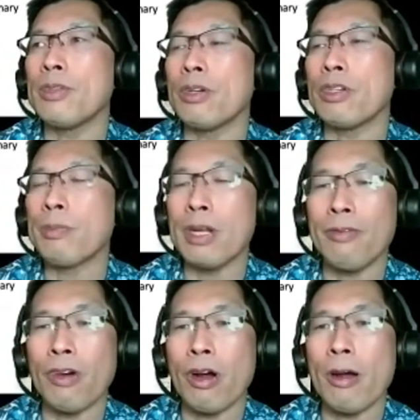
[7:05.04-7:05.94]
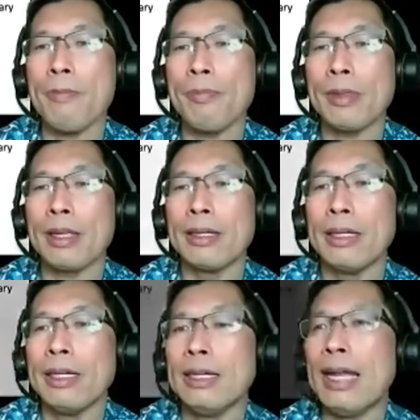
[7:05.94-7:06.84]
it's pretty far.
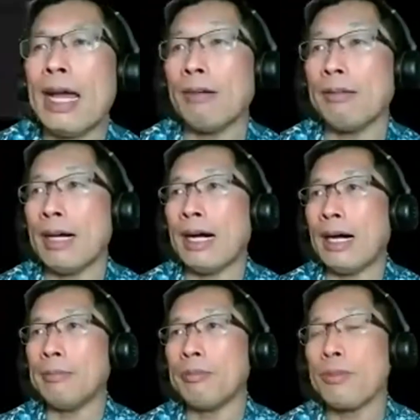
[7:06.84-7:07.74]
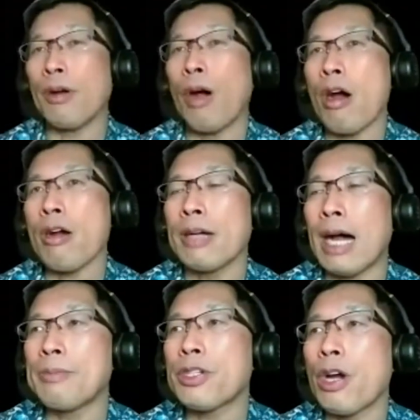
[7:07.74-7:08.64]
Now, um, there are
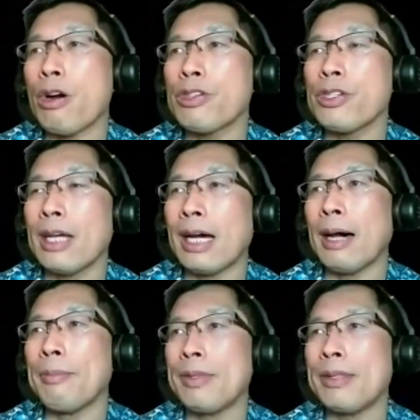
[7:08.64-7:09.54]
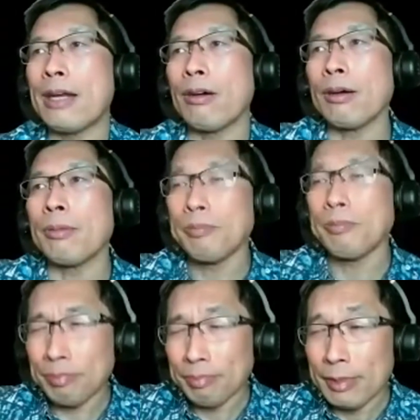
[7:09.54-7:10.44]
stars um, that are
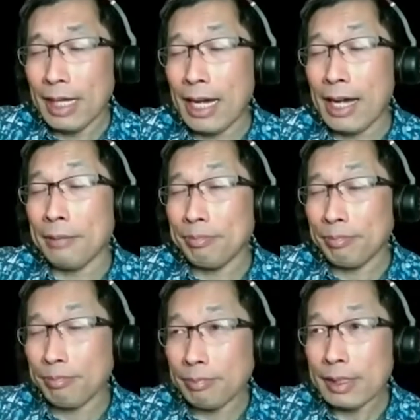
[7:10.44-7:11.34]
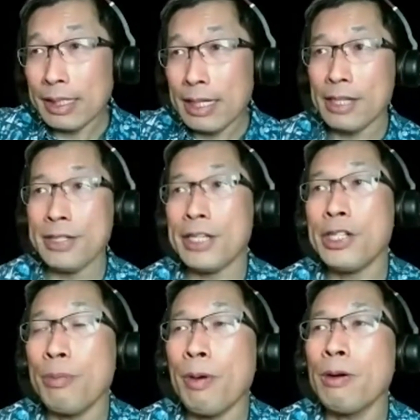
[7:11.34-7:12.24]
um,
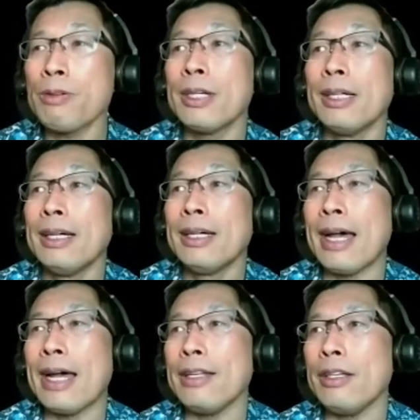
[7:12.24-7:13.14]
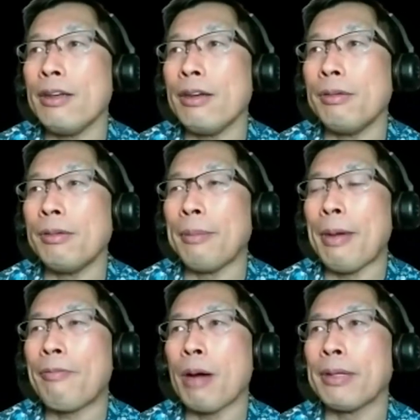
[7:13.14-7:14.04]
sextuples that you
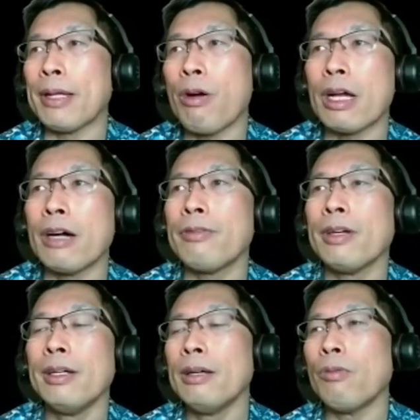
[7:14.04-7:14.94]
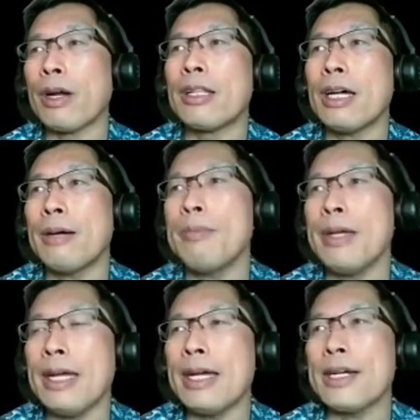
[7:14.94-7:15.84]
have probably heard of. One of them
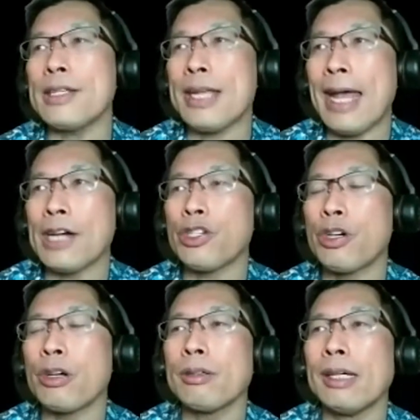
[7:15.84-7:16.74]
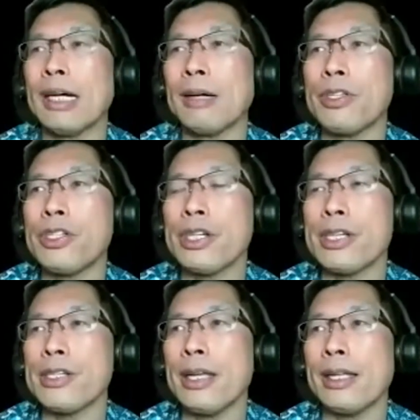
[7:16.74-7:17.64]
is Castor, uh, which
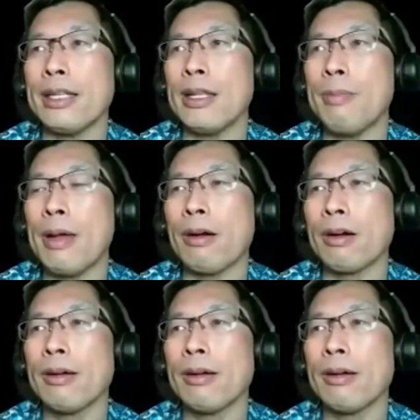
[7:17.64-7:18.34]
is in the pair